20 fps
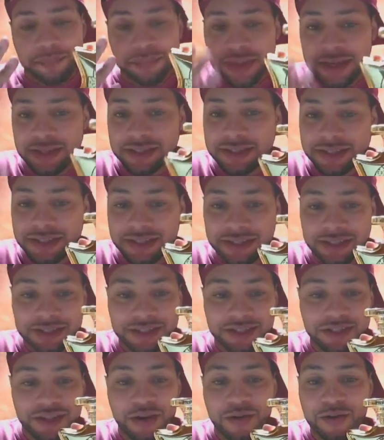This is
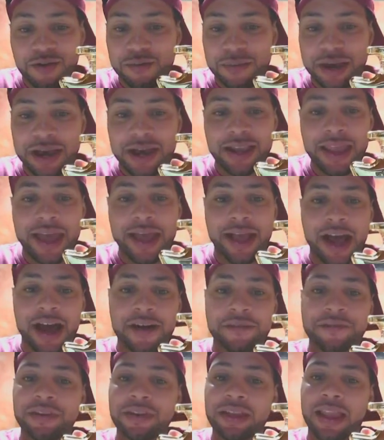just dope, man. Like,
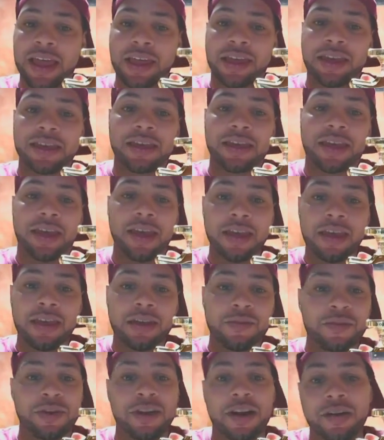I feel like a
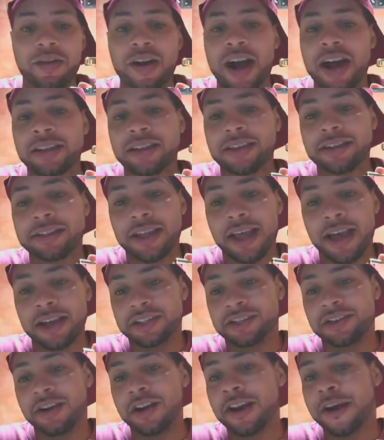king when I rock this. Like,
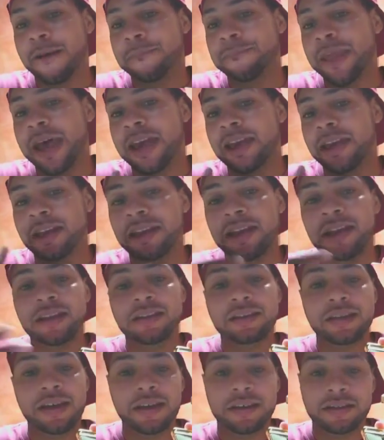straight up. Like, it
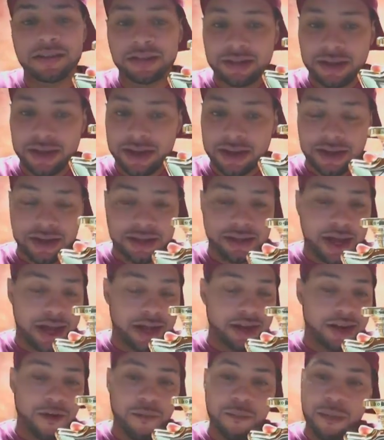ain't nothing
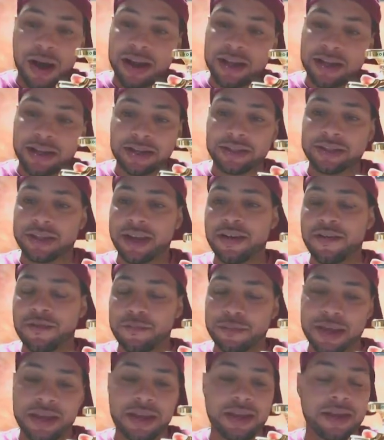that nobody can tell
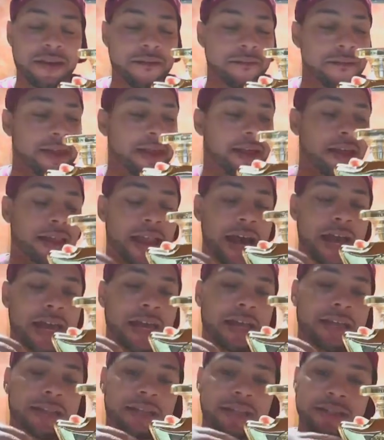me.
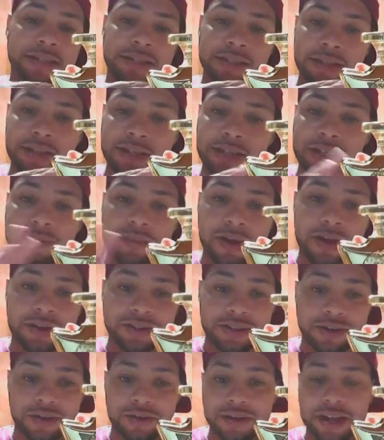Like, this this
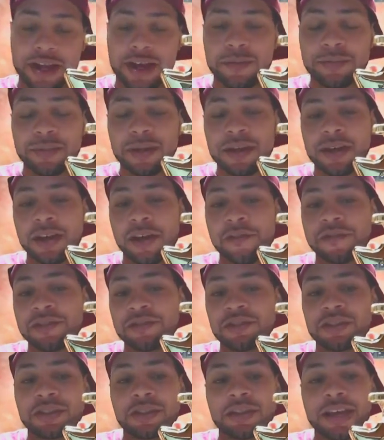smells so damn good. If
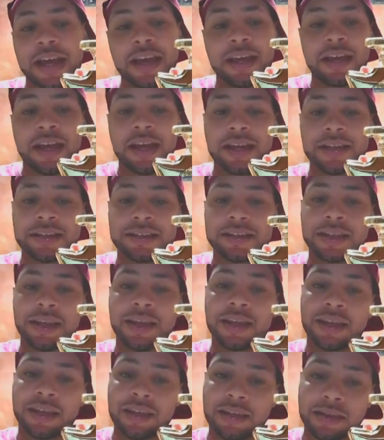you say that it
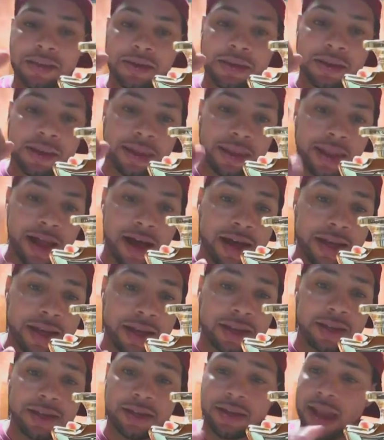stink, you
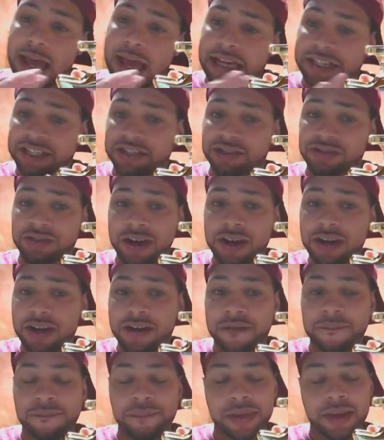lying. Like, straight
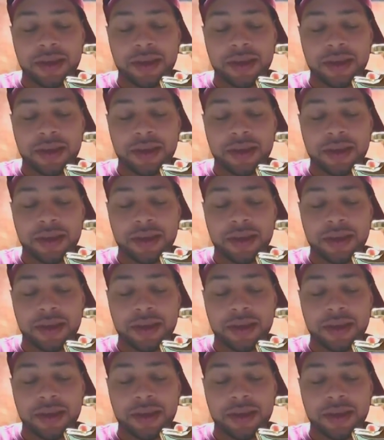up.